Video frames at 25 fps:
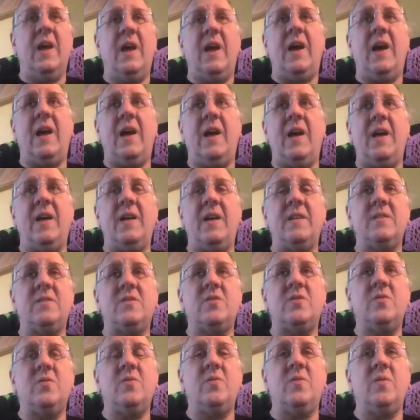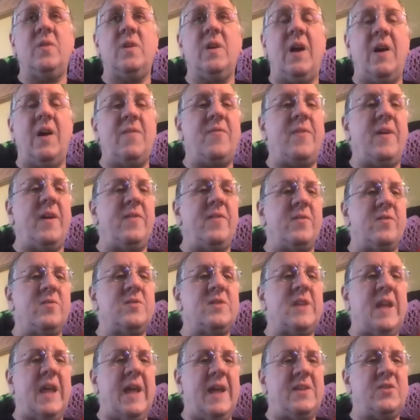to love
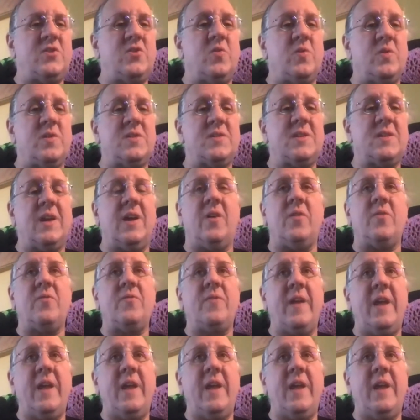others as yourself,